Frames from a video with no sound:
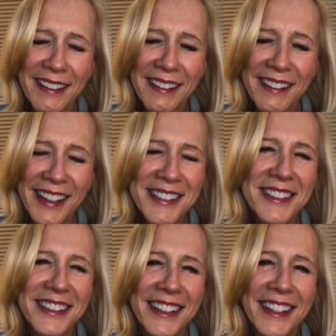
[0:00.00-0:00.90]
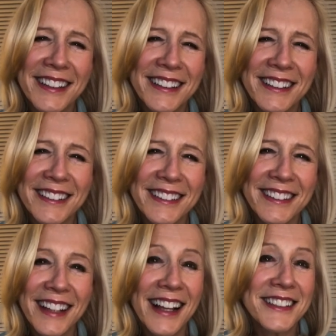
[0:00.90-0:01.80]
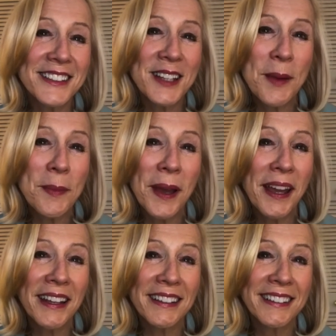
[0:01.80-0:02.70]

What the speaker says: I still like a glass of champagne.